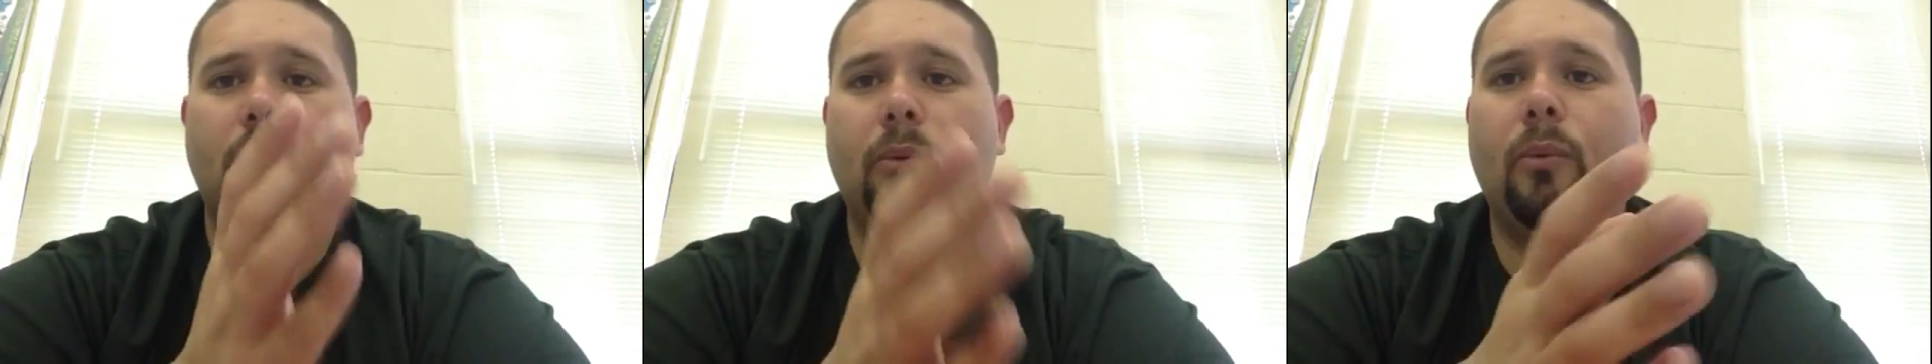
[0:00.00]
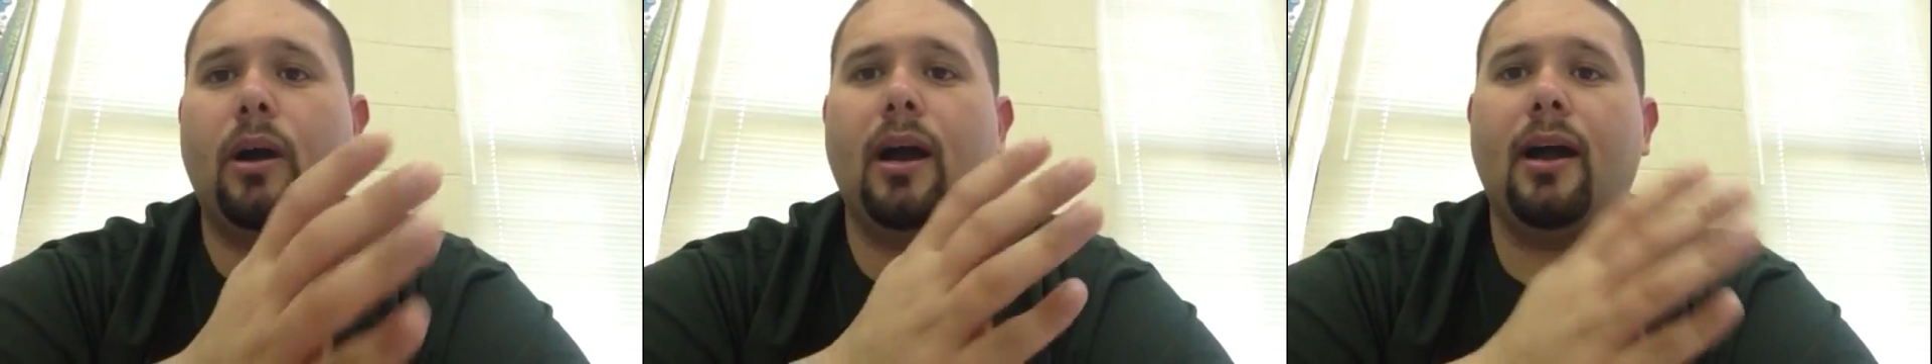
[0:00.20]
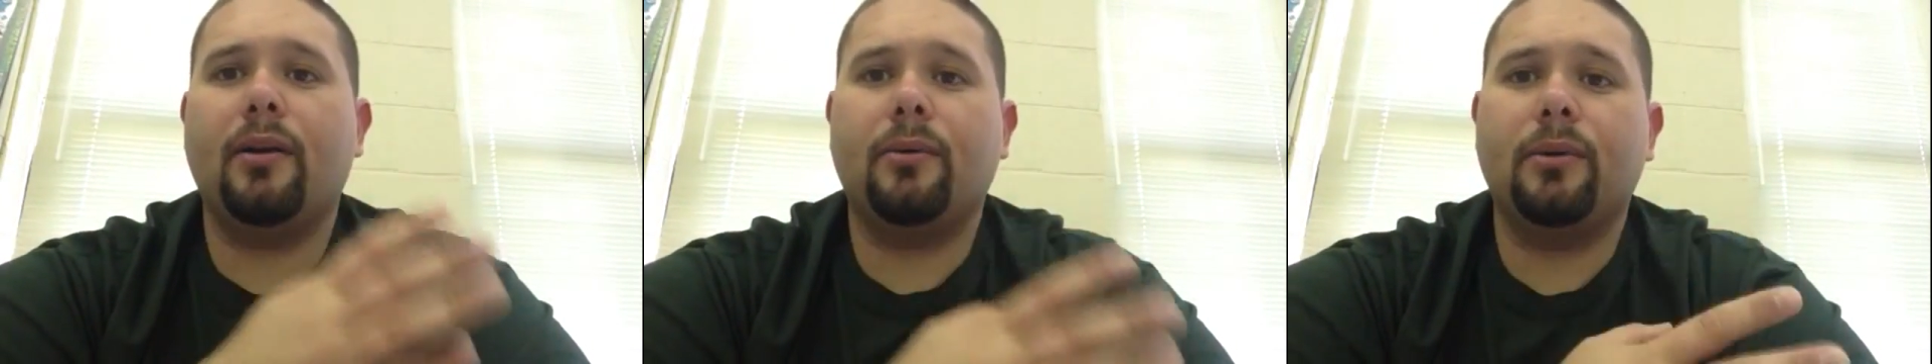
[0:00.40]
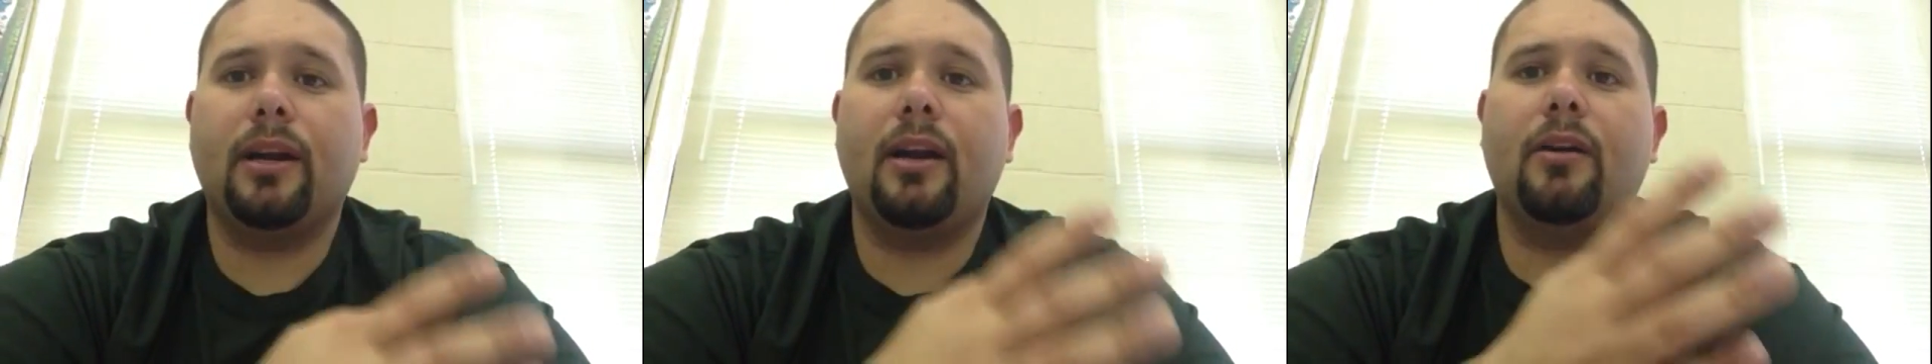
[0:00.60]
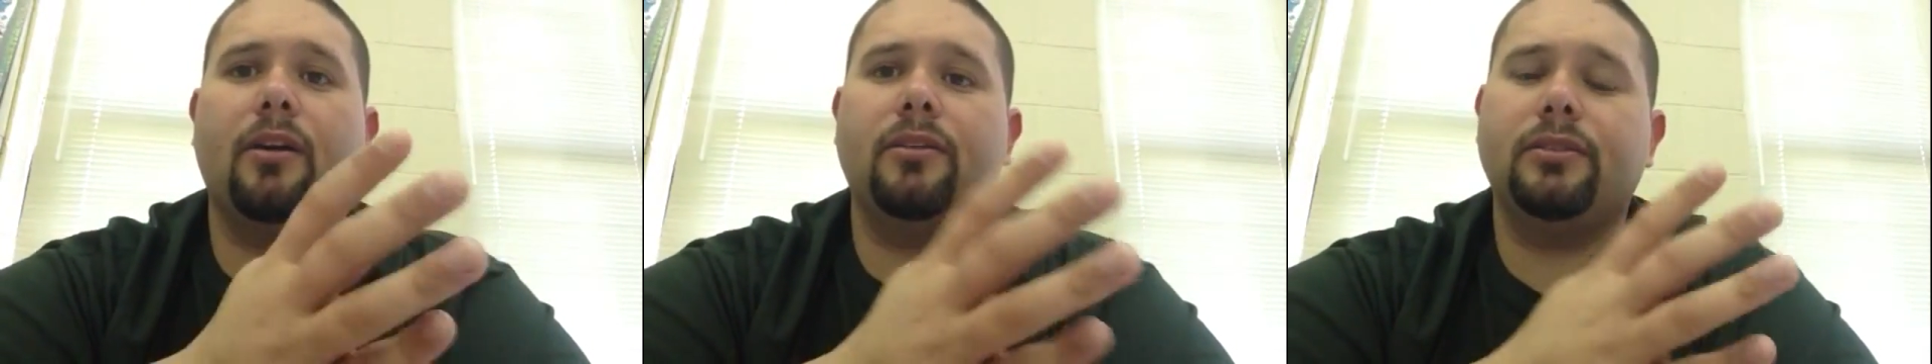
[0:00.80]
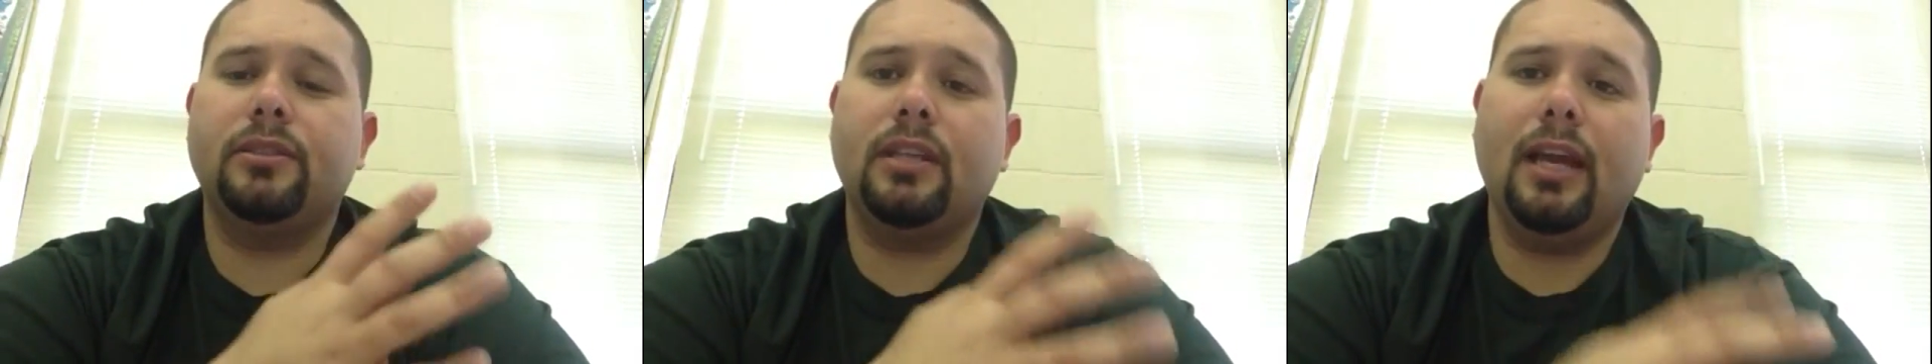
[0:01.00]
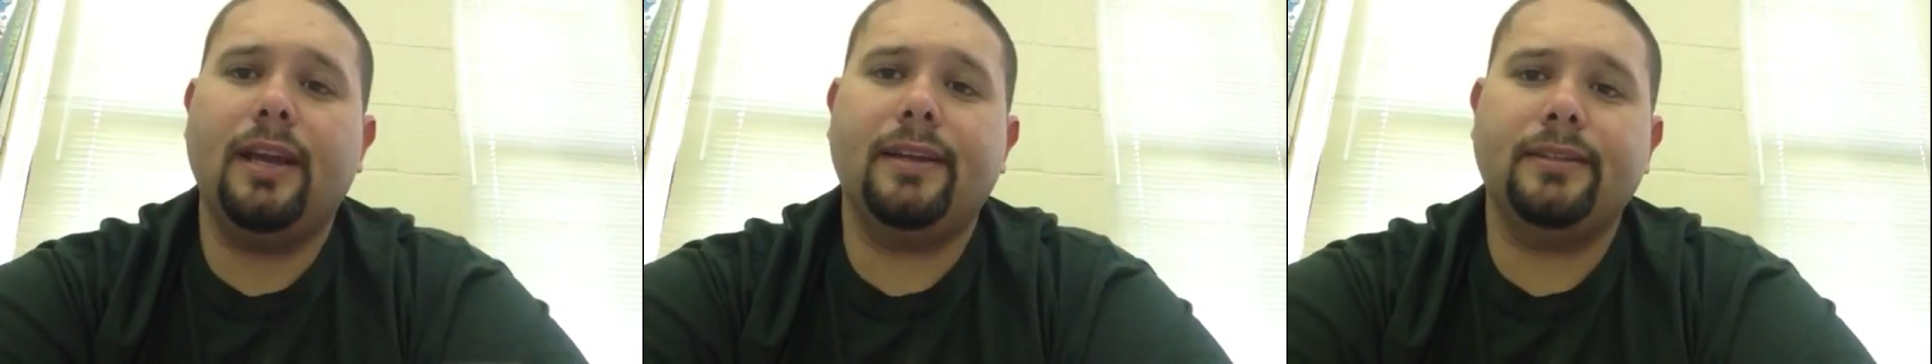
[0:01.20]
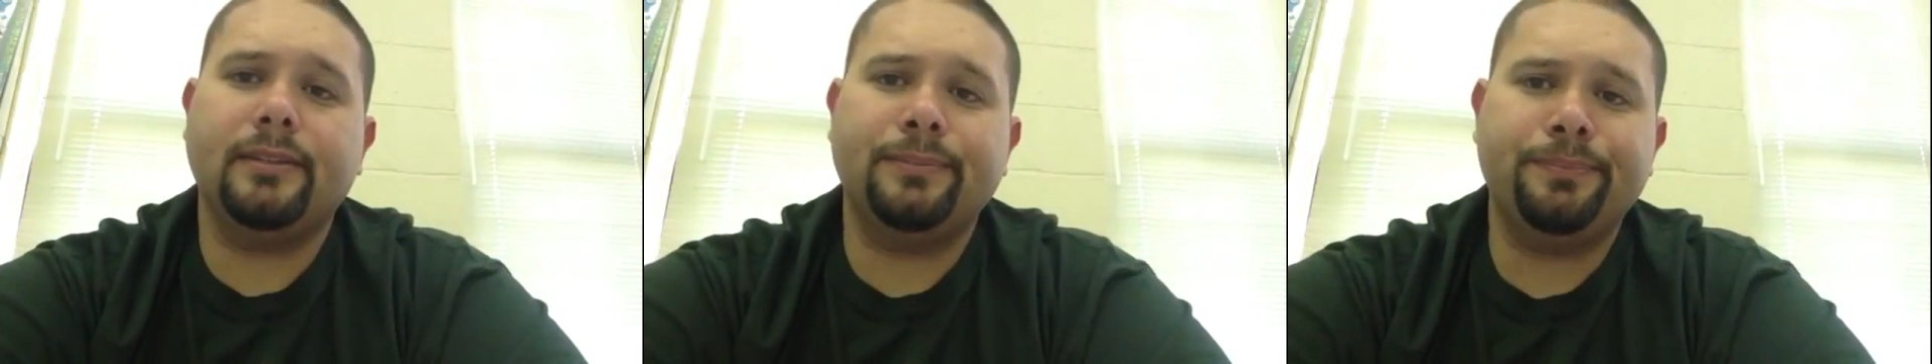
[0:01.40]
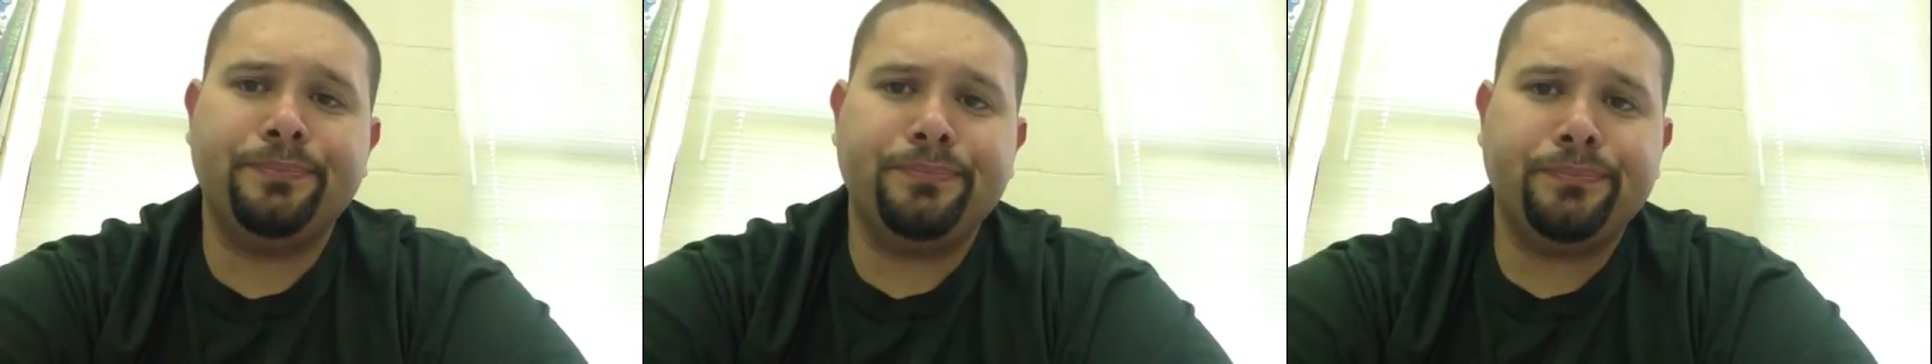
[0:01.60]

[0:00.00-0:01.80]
wide or narrow stance.